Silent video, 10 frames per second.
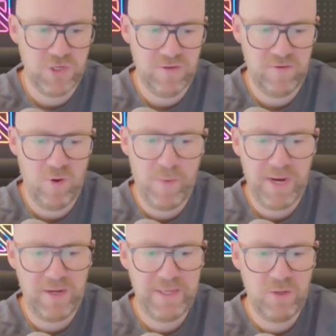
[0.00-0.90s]
So
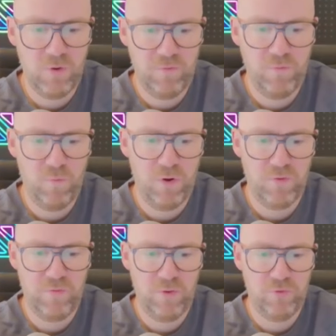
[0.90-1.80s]
by clicking off one
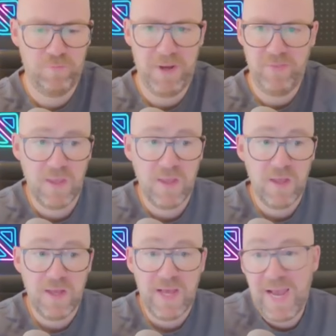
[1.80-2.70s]
of those buttons,
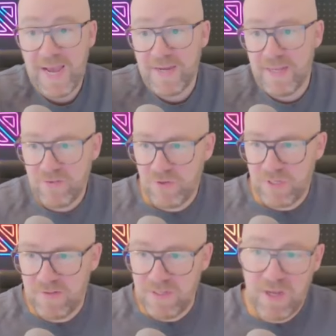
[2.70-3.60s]
and as you can
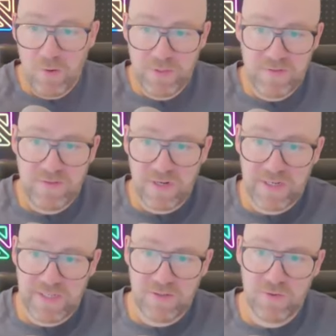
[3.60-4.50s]
see now, it's
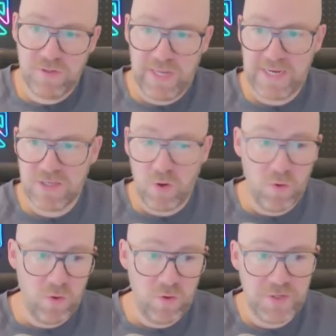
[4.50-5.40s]
starting to collect
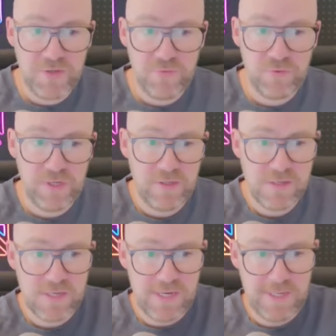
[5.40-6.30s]
all the
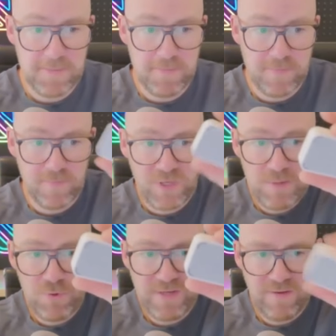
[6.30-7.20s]
different key
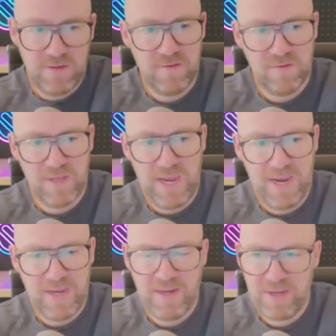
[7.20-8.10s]
presses.
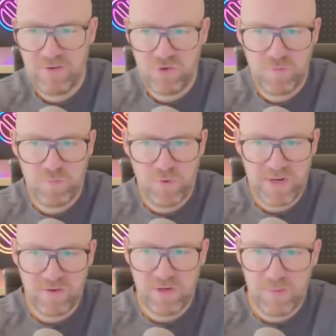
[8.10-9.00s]
And I just
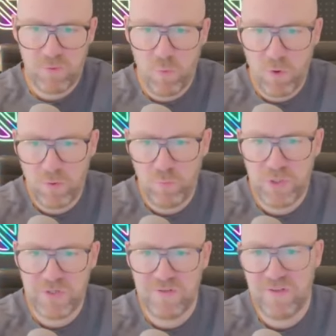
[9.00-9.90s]
pressed on number 1,
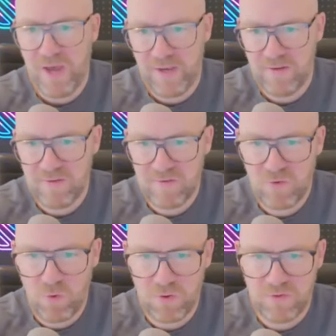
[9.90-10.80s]
which is the highest
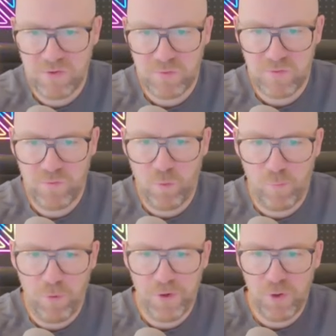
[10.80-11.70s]
score, so it's
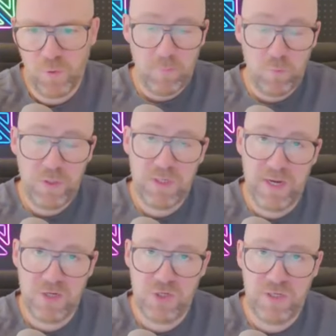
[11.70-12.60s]
4.0. We can
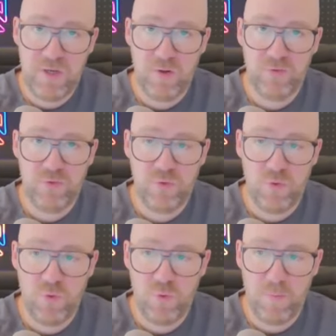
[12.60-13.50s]
actually
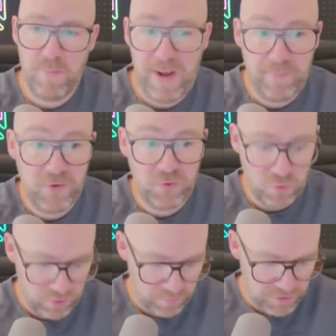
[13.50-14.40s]
also map the
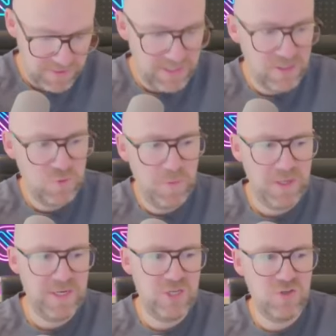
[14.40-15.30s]
score to percentage,
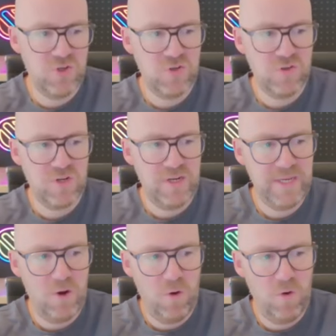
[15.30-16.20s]
but let's just
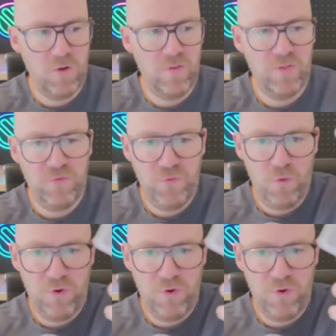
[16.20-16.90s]
click on the 4